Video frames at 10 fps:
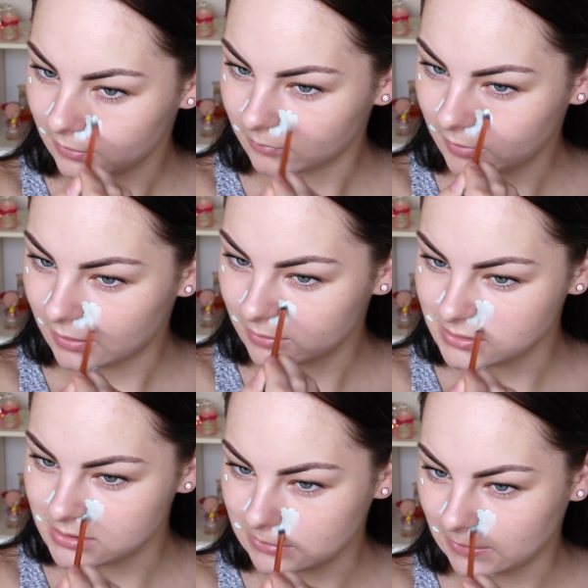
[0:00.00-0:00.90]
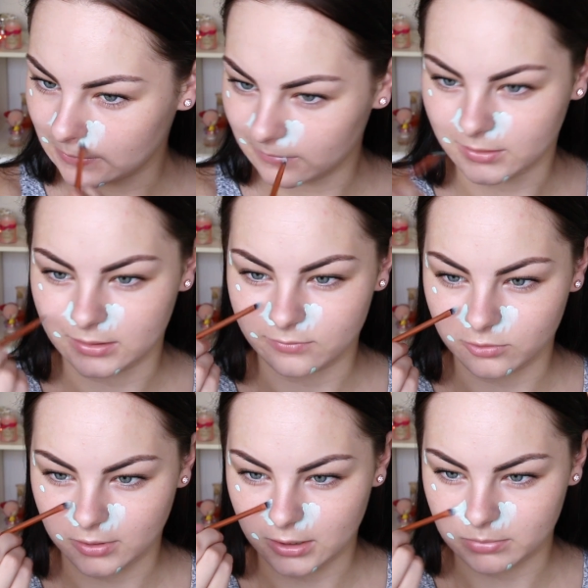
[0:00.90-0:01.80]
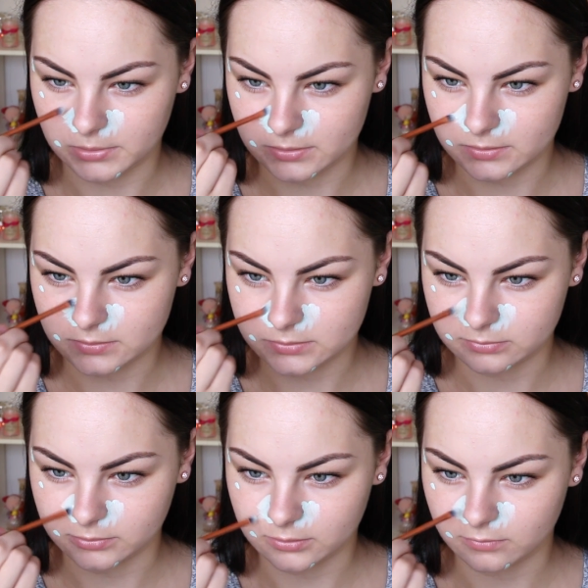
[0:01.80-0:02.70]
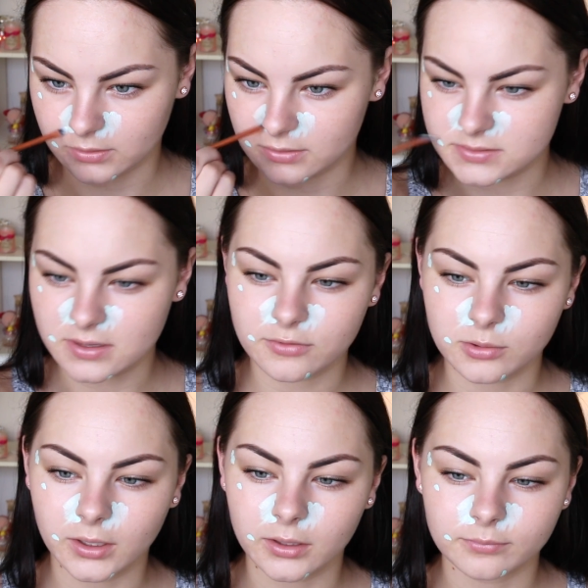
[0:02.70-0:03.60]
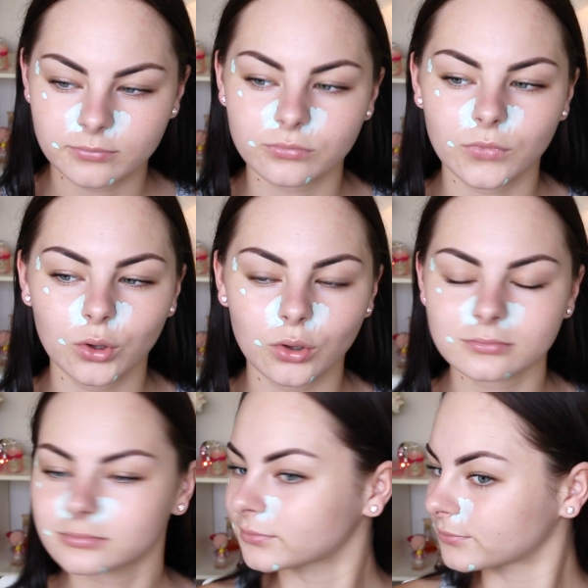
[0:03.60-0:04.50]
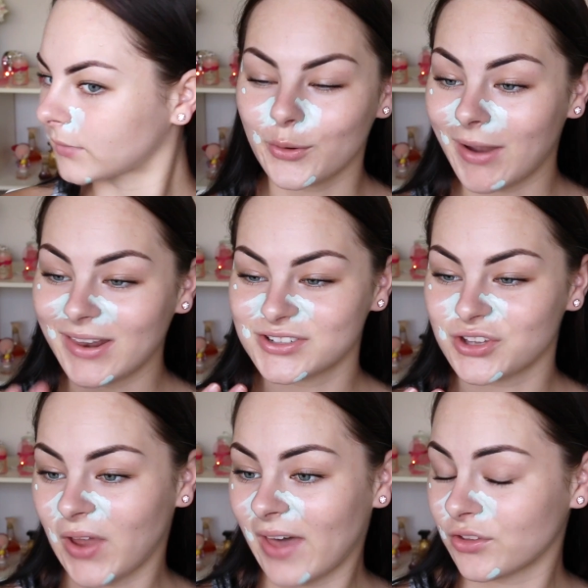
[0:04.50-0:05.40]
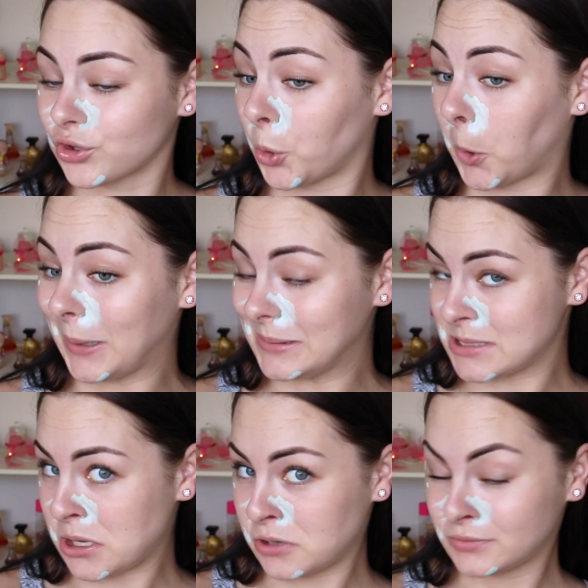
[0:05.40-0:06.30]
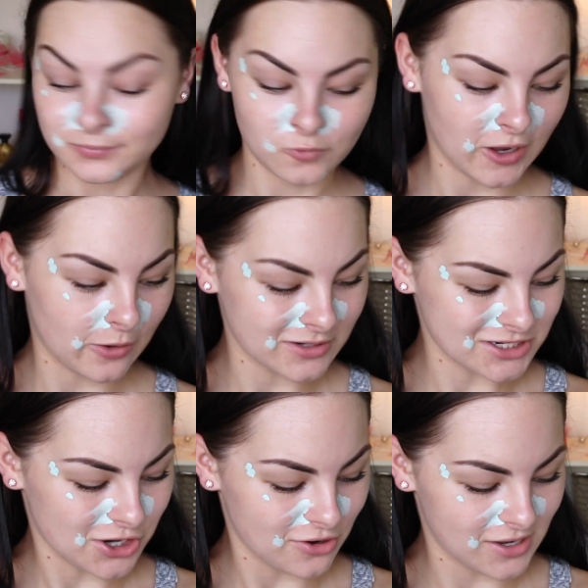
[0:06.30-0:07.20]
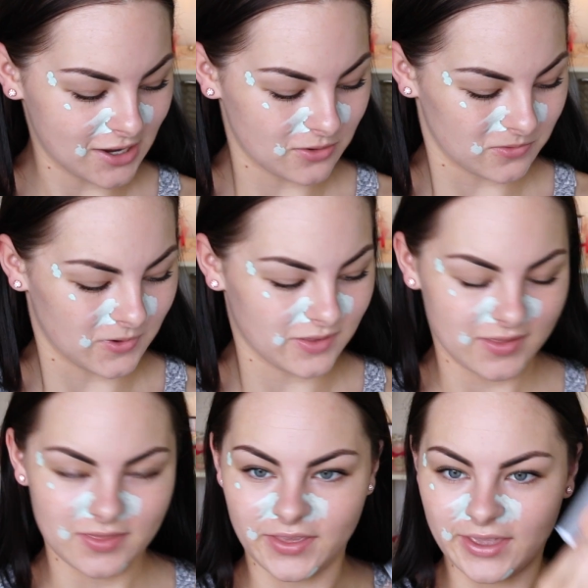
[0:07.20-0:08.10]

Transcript: I'm kind of just going to go around everywhere because I've got redness everywhere. Alrighty, so now that the green's on, we're going to go in with the